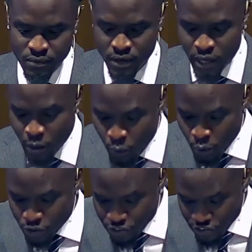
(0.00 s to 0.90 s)
He
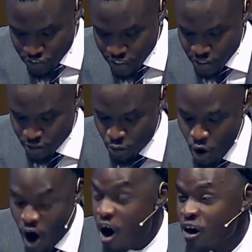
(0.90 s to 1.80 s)
will seek to
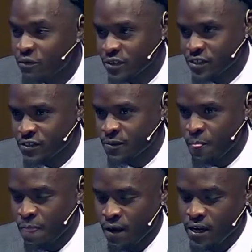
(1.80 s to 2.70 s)
harvest
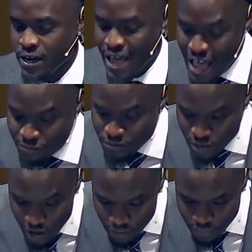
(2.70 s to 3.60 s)
and have
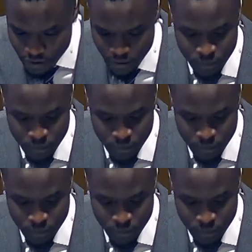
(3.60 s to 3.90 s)
nothing.